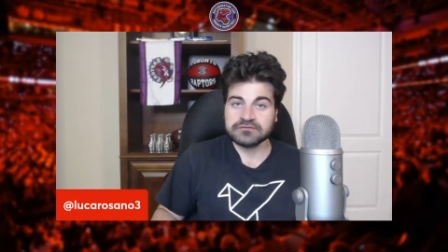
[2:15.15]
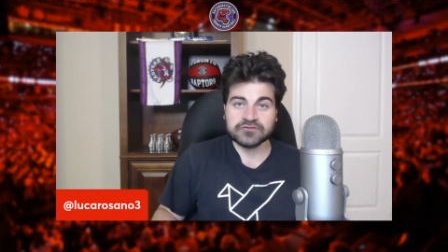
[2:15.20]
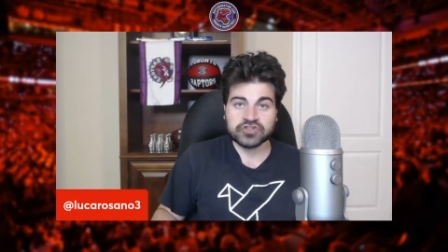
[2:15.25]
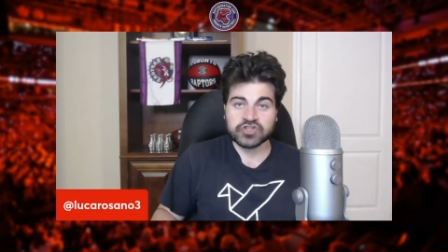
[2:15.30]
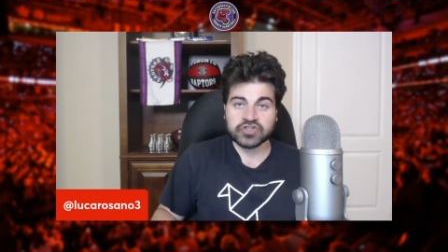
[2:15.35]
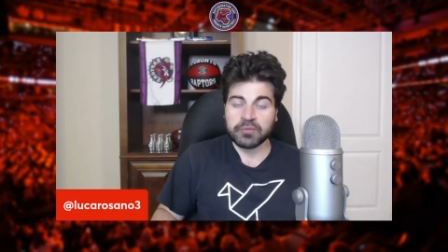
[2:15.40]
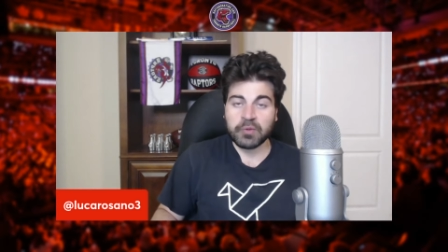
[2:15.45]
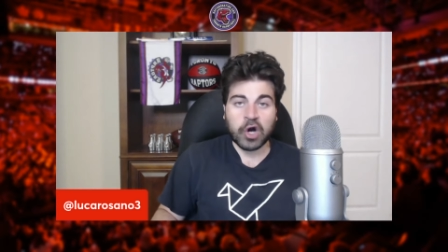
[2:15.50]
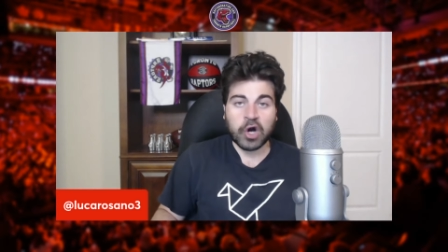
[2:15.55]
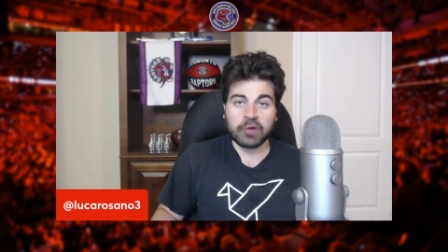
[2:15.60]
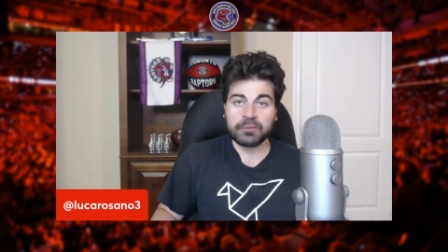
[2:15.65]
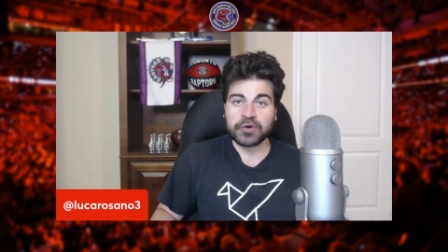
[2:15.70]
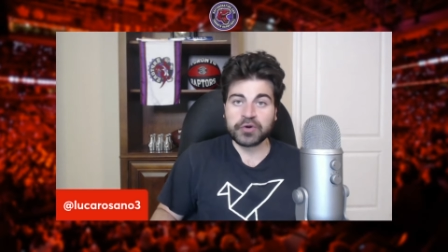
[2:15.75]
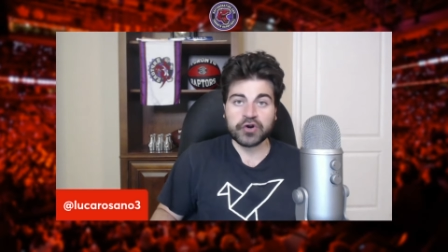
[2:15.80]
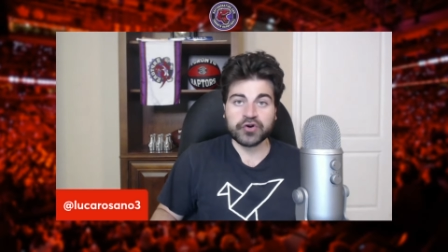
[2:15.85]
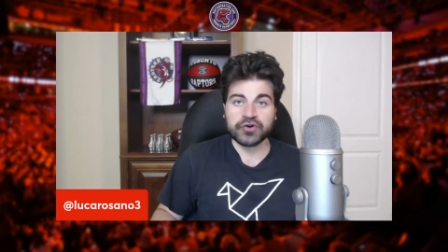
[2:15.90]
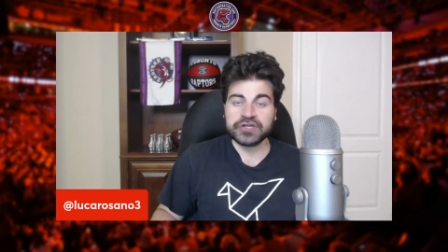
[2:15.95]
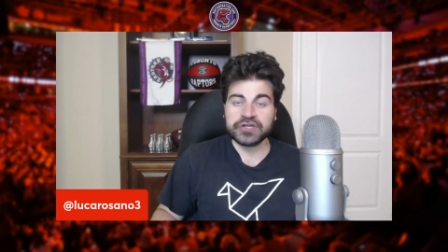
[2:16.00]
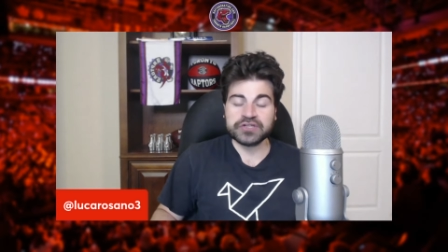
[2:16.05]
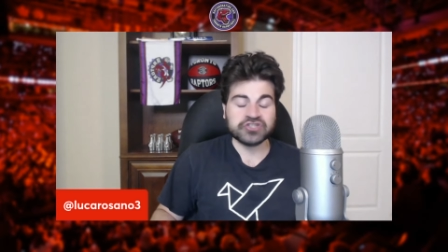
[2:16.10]
Jamal
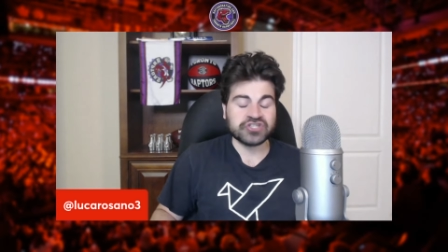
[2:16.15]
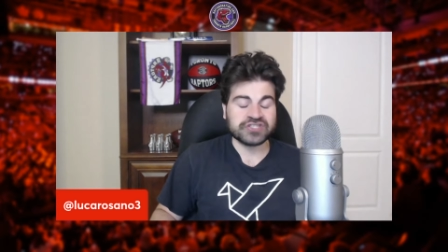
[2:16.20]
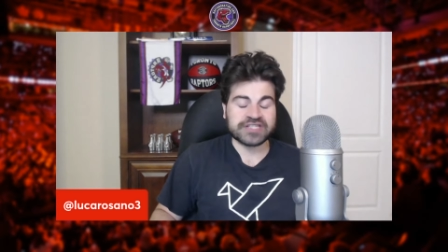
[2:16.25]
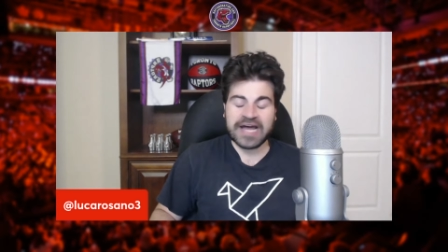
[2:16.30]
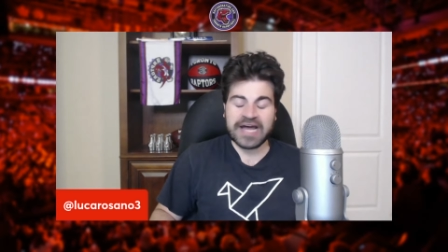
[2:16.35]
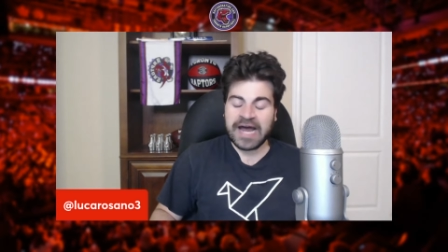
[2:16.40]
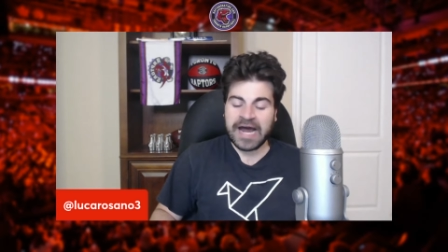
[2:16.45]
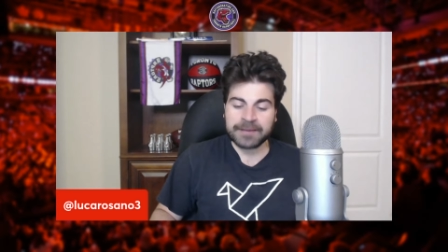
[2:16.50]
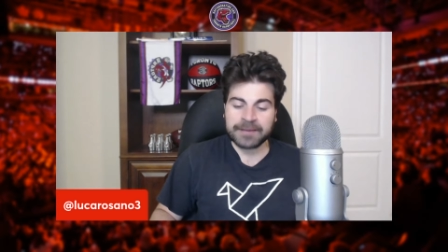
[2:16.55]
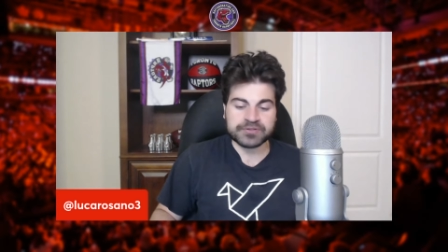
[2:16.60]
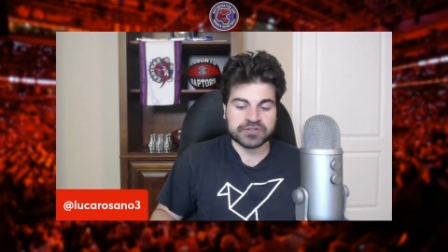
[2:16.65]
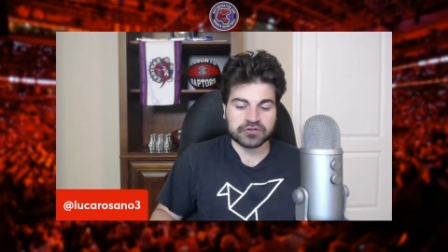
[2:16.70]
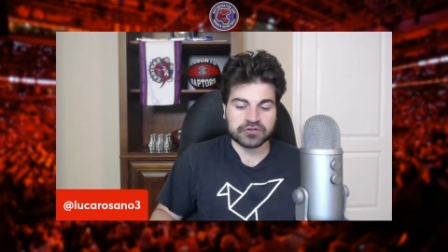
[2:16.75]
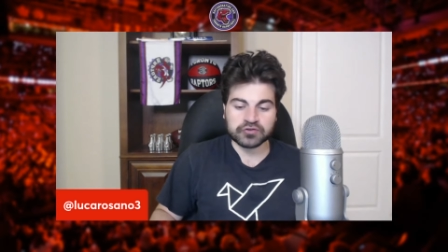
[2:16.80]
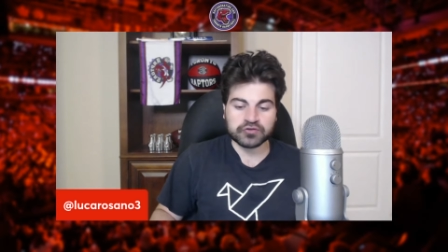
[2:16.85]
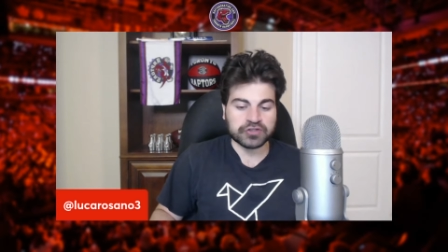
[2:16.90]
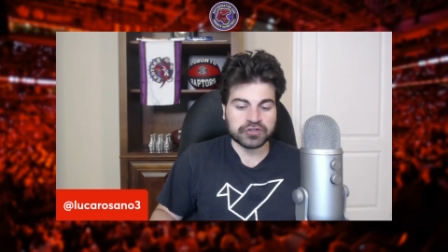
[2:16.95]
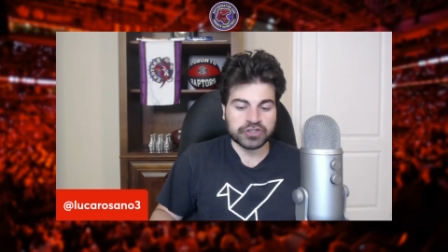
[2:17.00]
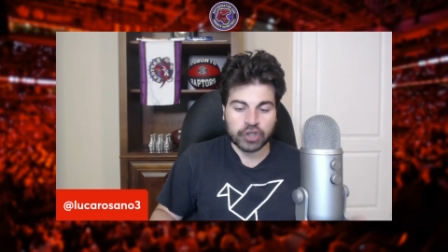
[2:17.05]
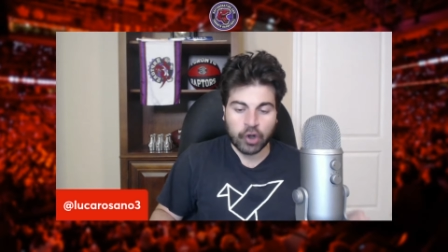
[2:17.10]
Murray, just
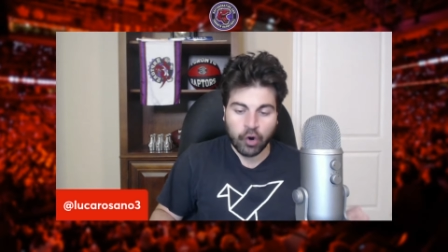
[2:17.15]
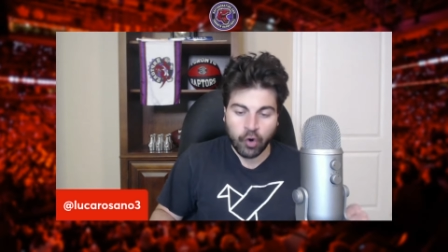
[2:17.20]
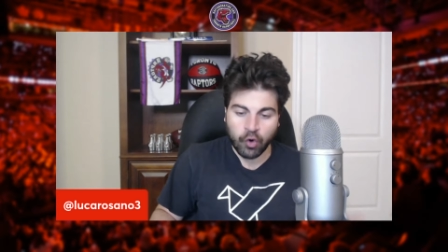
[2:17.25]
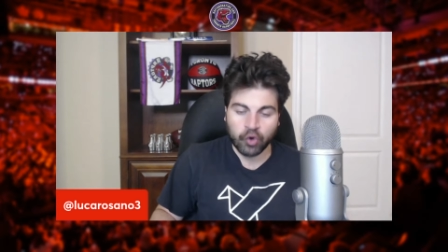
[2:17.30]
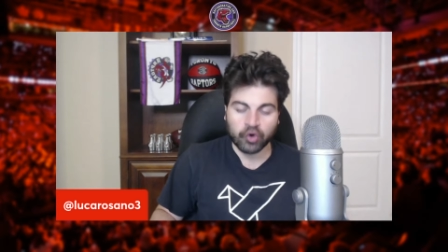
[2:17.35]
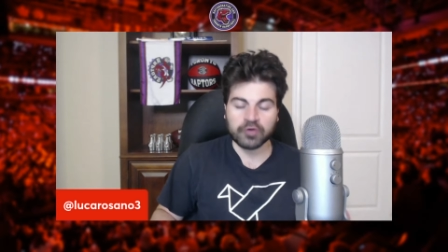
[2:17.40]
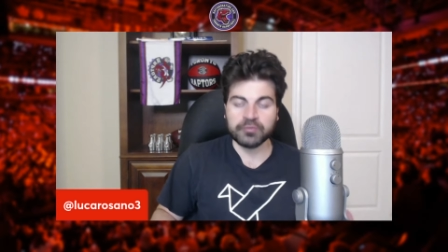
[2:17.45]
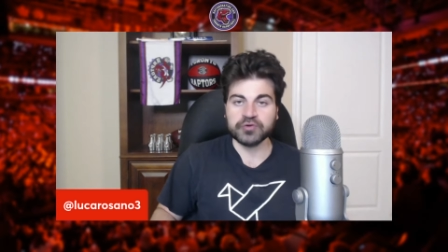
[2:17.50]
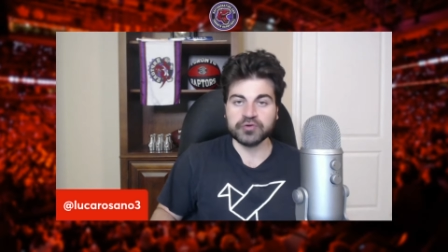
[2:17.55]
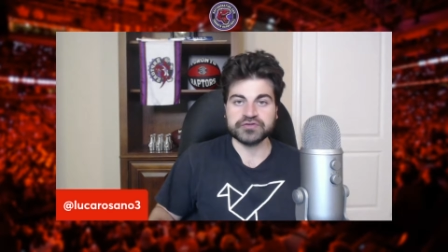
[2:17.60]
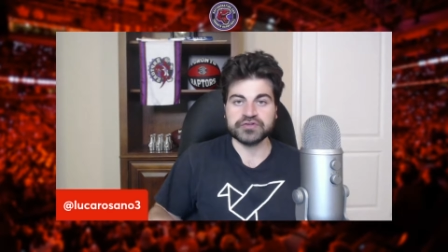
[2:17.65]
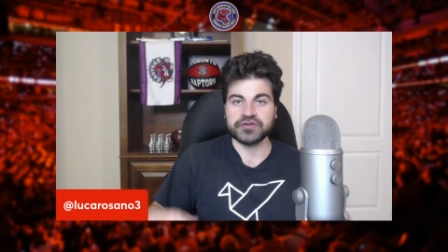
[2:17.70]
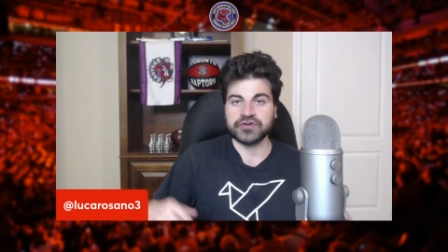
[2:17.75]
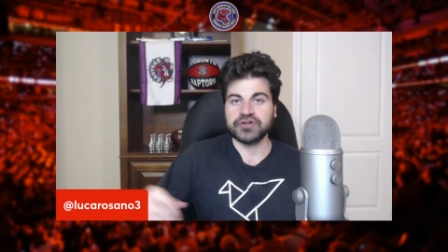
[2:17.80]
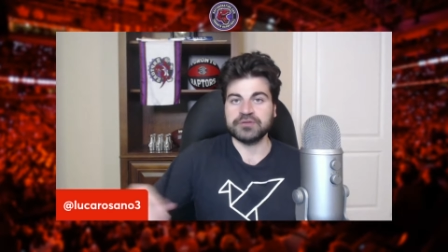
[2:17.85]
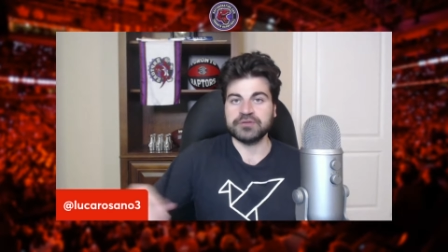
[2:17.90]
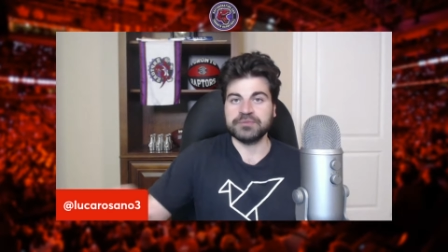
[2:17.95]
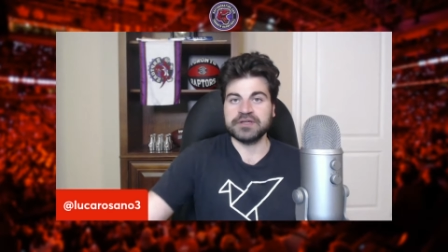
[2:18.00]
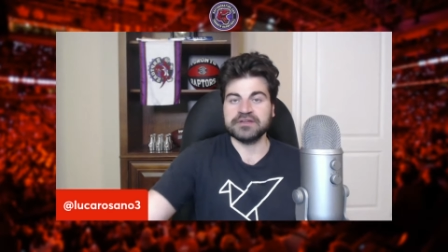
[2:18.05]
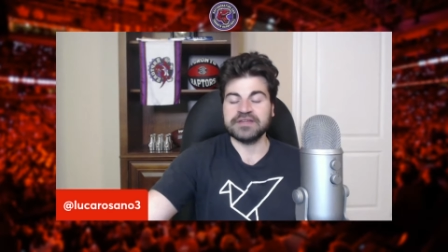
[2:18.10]
absolutely horrible
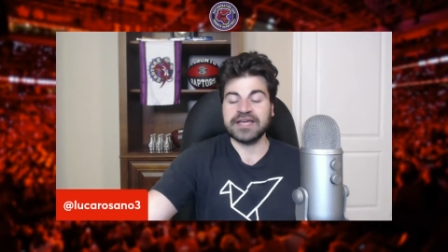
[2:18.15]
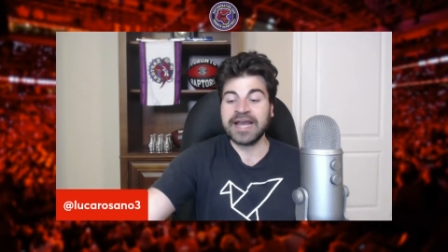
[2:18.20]
tournament.